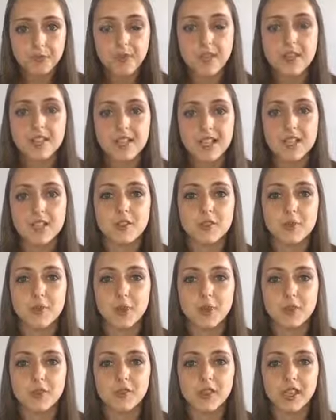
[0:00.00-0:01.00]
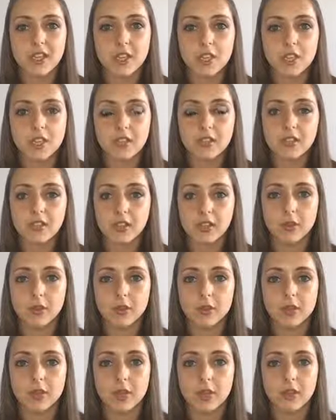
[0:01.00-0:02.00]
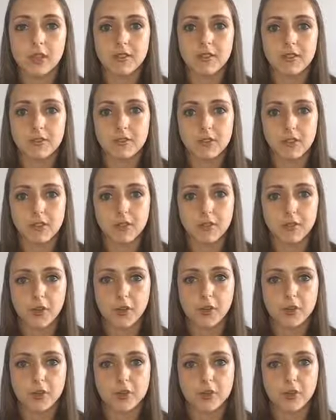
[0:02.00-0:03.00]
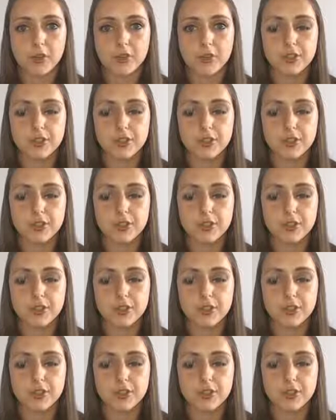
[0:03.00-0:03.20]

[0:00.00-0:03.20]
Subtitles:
sense of motivation. It also gives them something to focus on.